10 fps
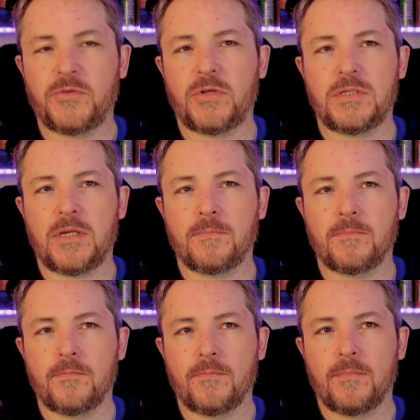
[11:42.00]
What am I trying to say?
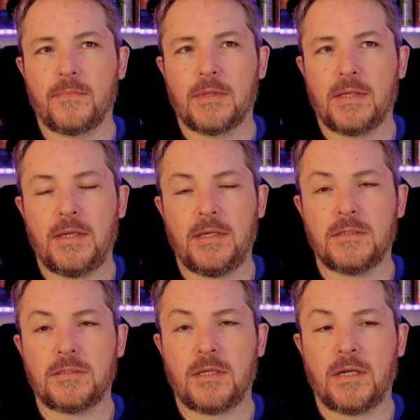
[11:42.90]

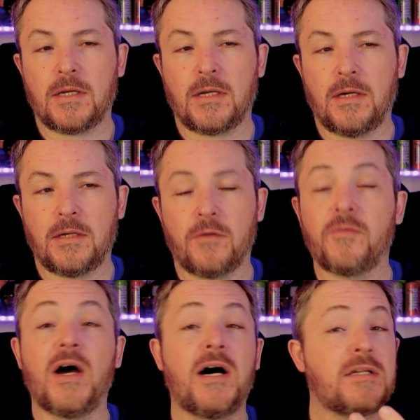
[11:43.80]
It's that kind
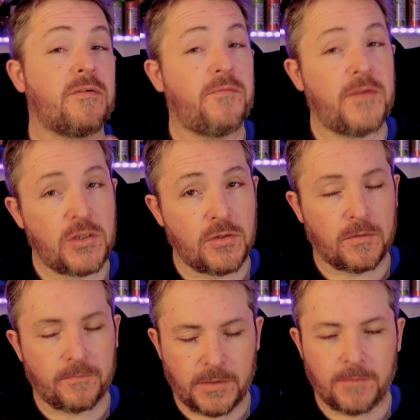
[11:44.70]
of
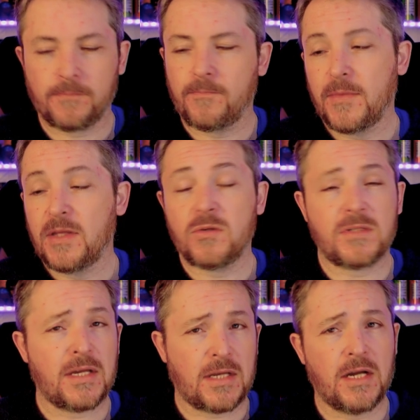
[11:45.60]
artificial.
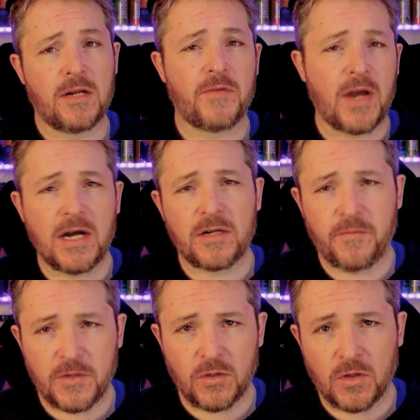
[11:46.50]
So it's that kind of
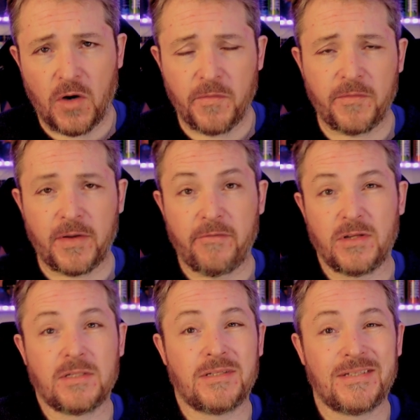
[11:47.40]
artificial coffee
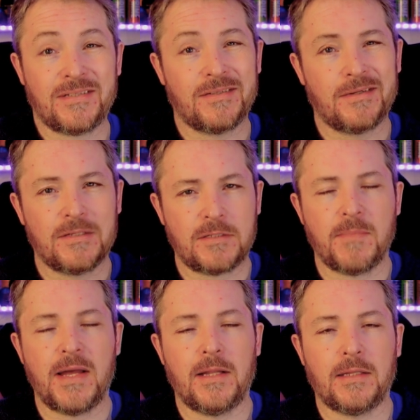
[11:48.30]
flavour. It doesn't
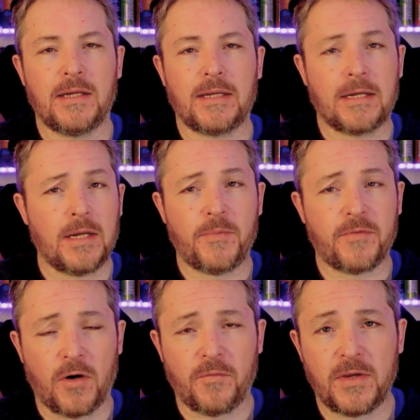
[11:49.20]
smell like a
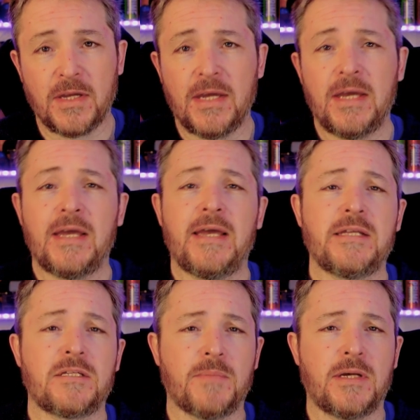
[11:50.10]
cup of coffee.
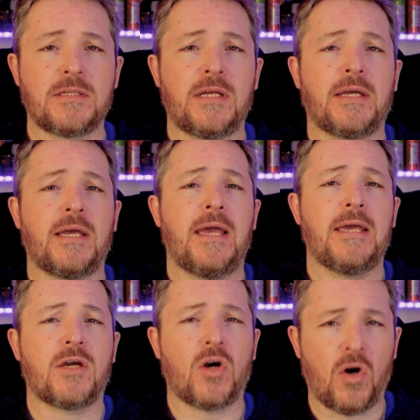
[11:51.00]
It smells like
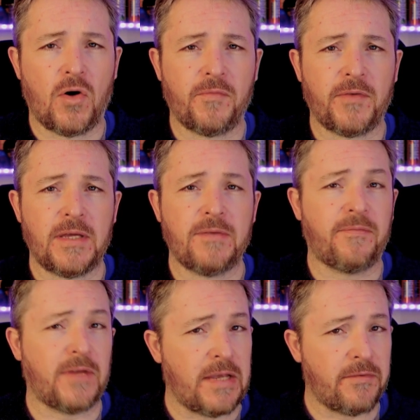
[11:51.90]
a
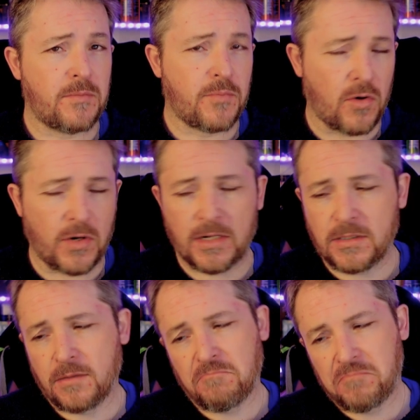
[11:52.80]
coffee flavoured
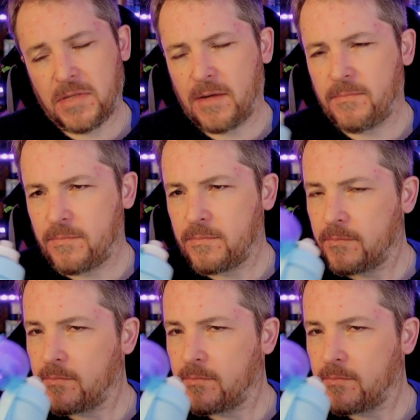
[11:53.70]
product. Yeah.